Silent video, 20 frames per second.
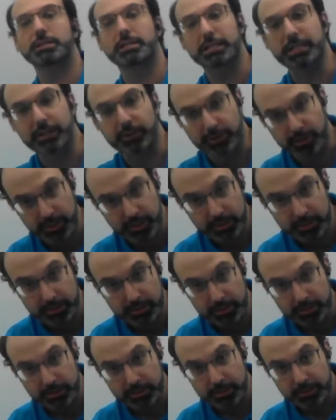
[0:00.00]
clearer.
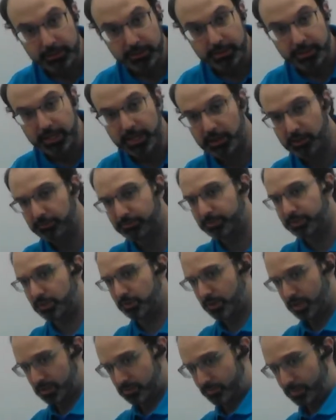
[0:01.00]
Now hopefully
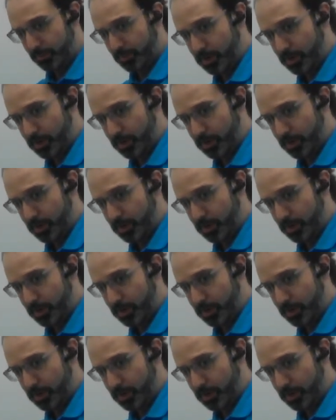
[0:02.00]
you guys remember